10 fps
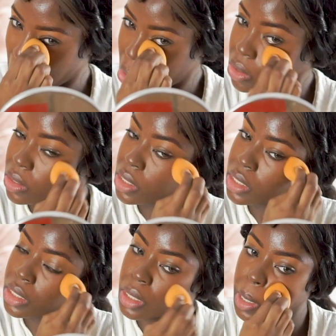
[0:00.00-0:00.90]

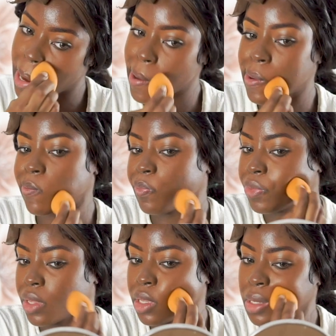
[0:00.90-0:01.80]
concealer,
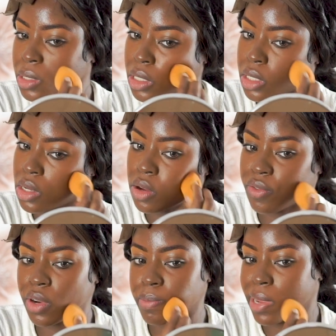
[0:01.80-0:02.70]
just
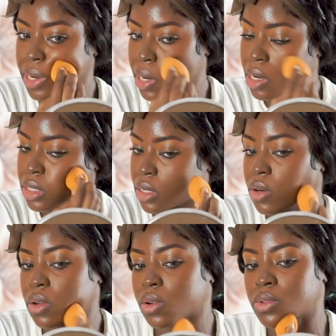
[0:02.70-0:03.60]
covering my dark
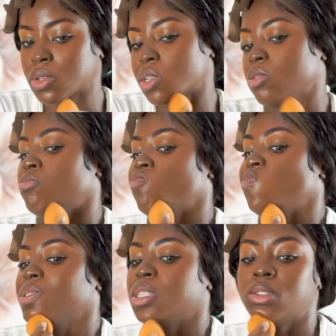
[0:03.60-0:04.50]
circles,
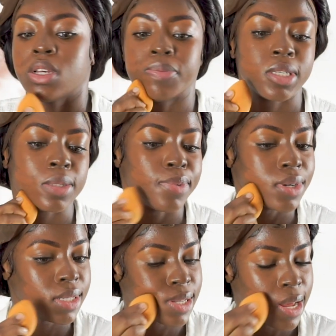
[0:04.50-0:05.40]
some
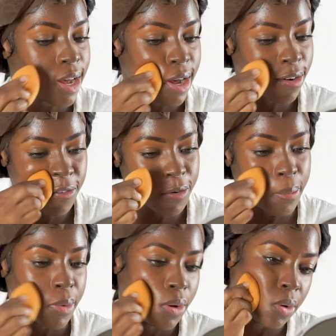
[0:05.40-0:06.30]
spots I have
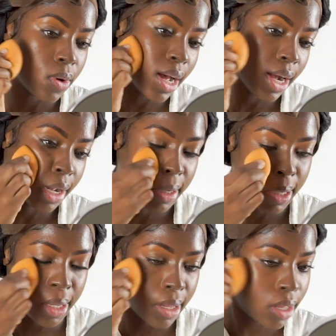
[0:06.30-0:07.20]
from, you know,
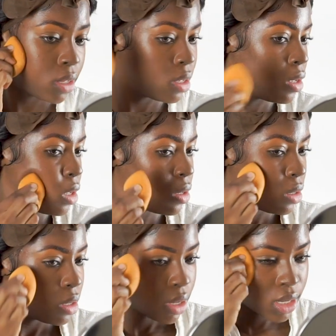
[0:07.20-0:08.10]
acne,
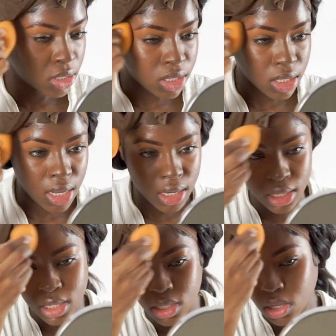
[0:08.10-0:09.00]
and just
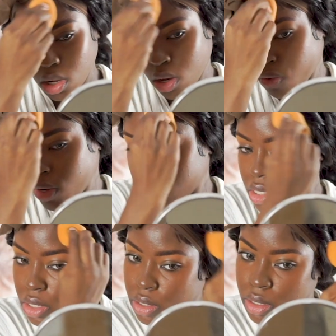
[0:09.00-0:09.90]
any
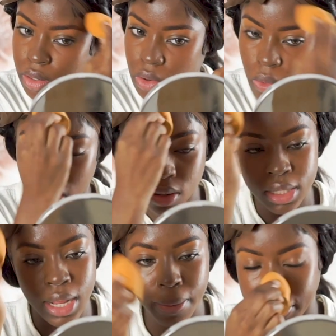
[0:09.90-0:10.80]
discoloration,
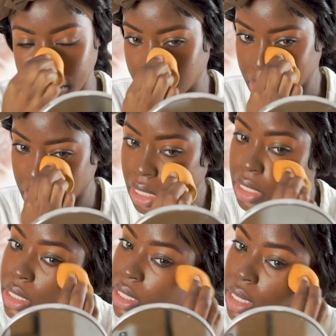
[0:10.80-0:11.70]
whilst I blend
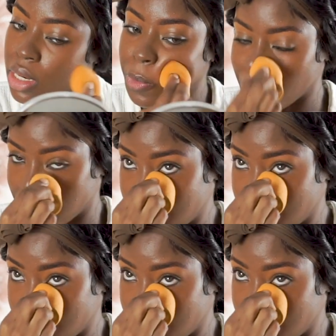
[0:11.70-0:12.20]
it in with